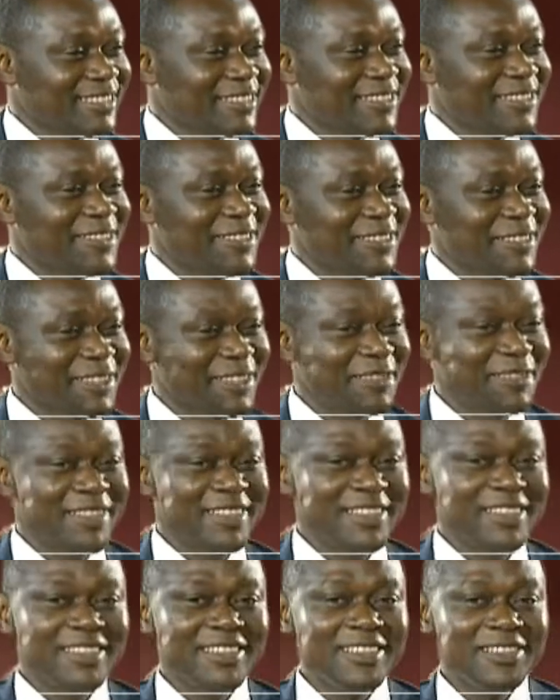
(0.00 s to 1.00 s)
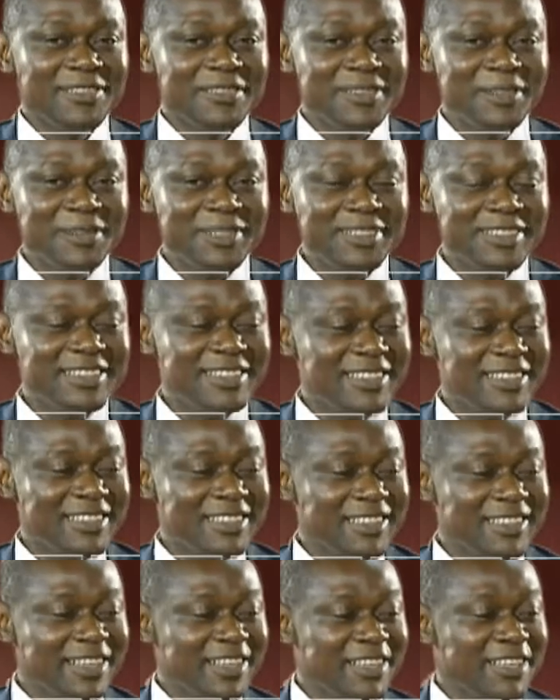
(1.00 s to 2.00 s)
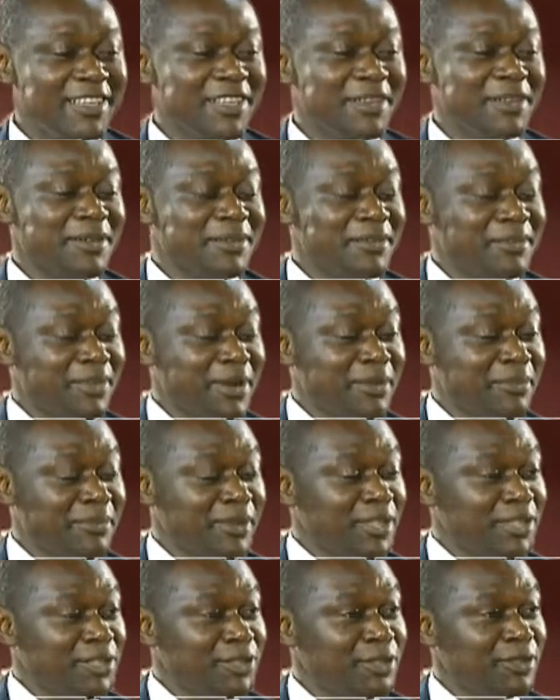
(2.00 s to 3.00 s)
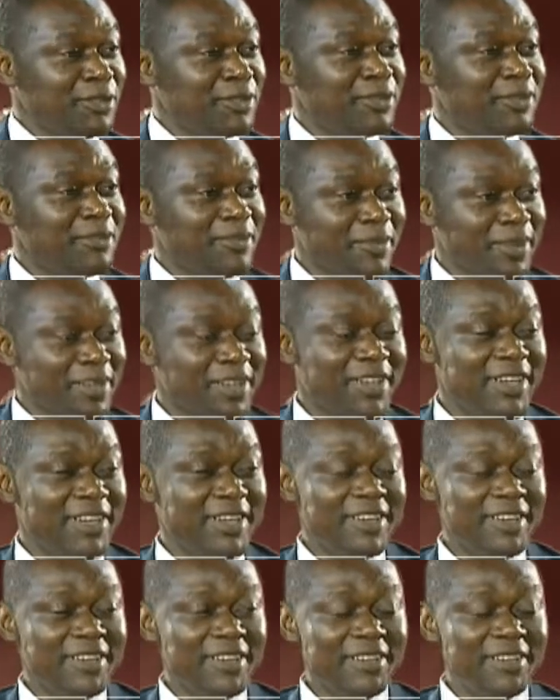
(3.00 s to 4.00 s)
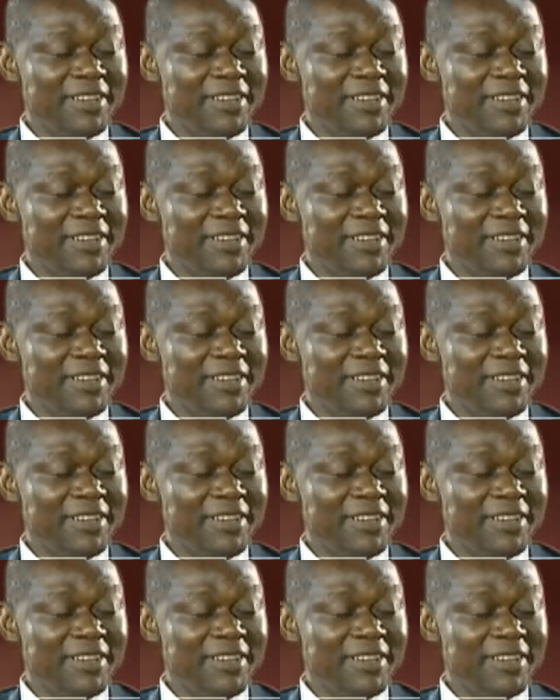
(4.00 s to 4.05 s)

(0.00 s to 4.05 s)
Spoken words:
Good evening, viewers and Ahile. My pleasure being here again.